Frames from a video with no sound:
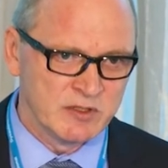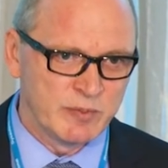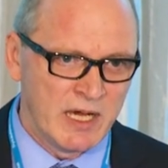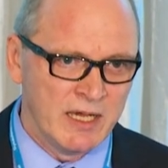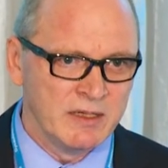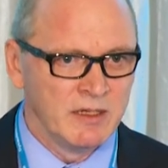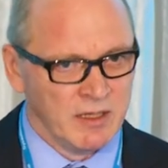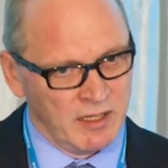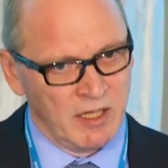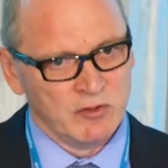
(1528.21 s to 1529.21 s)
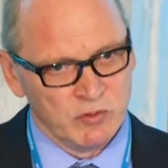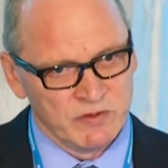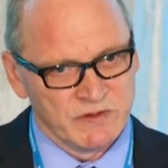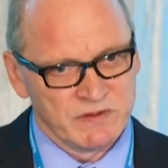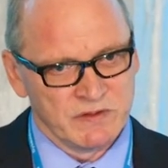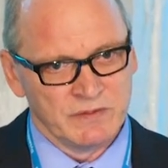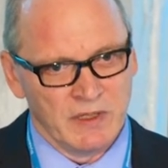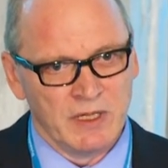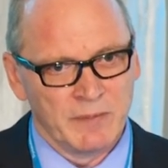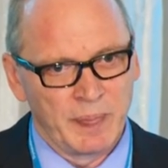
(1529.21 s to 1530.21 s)
supine and do this.
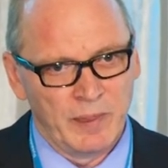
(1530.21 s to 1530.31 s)
Yeah.